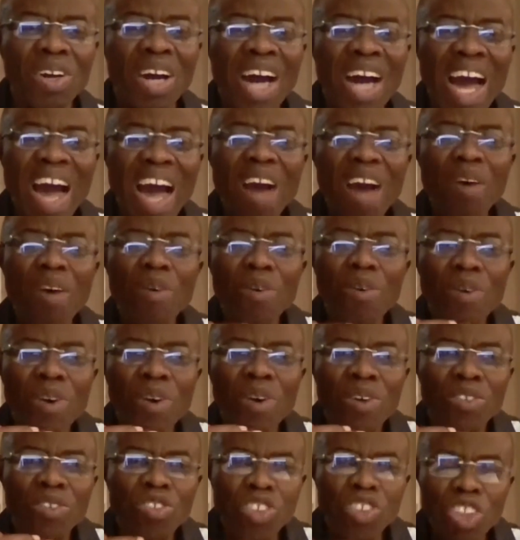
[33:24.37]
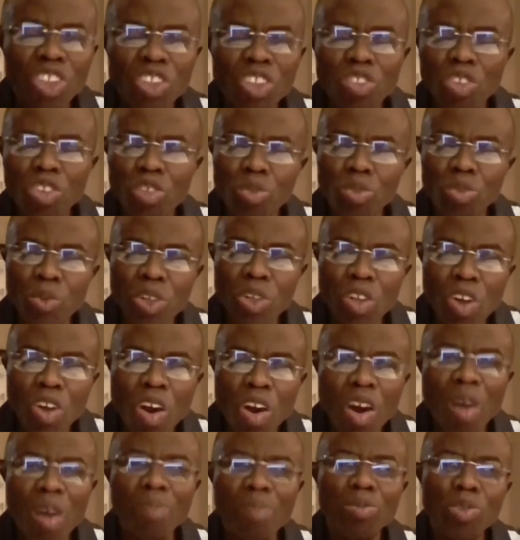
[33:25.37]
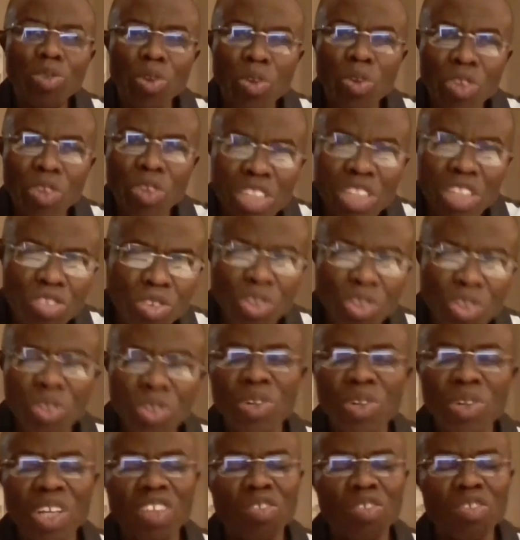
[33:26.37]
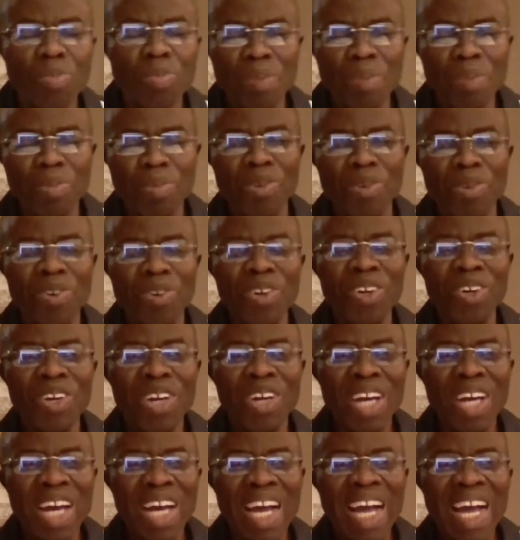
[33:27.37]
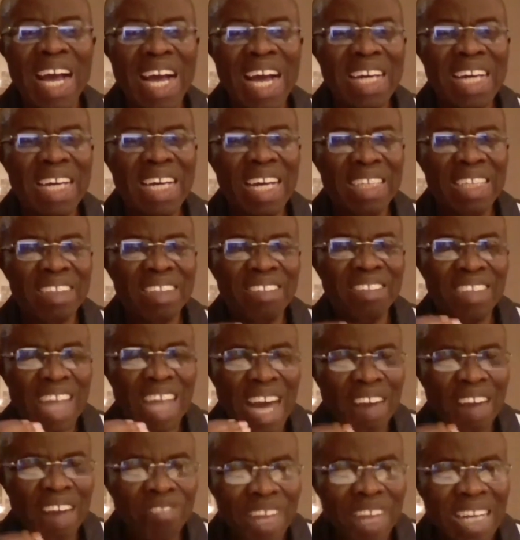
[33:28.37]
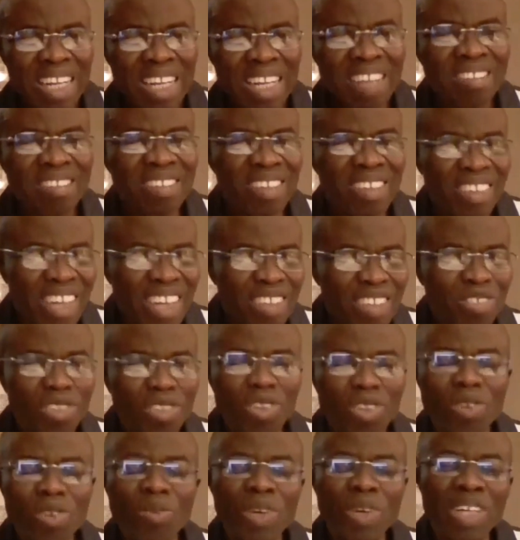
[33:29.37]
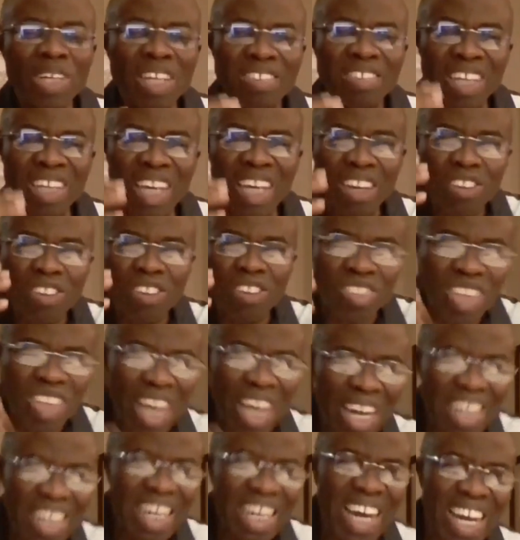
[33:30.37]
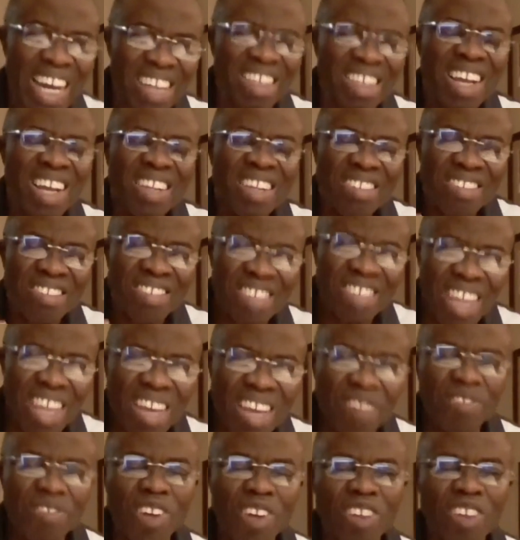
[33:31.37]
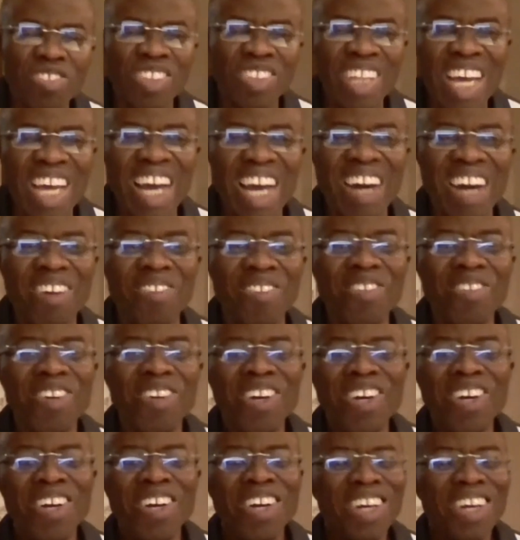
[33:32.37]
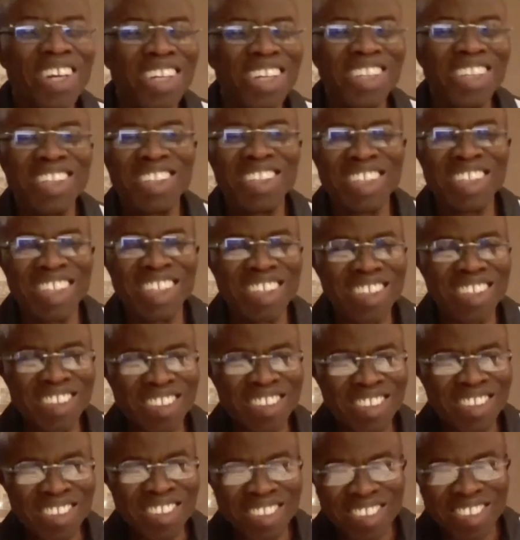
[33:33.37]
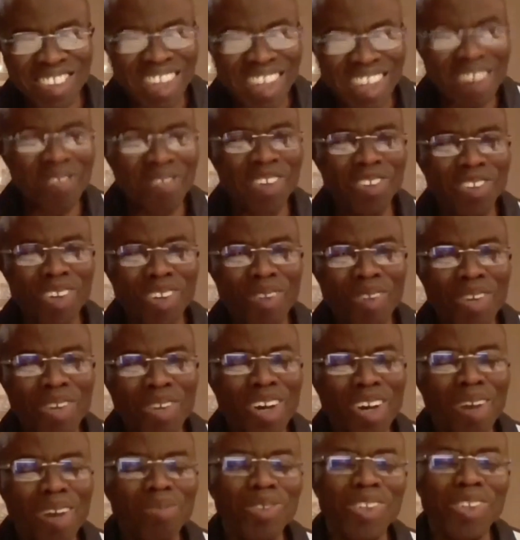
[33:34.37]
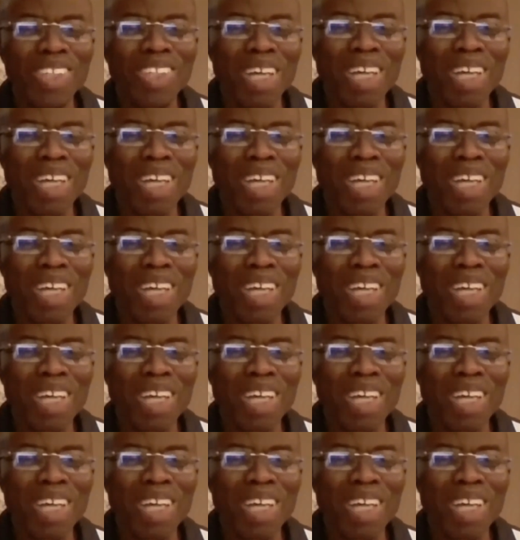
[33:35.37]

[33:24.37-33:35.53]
how Jesus will come to rescue his people. And it is after this rescue, when they say, Hosanna, saved us now, uh, the salvation will come to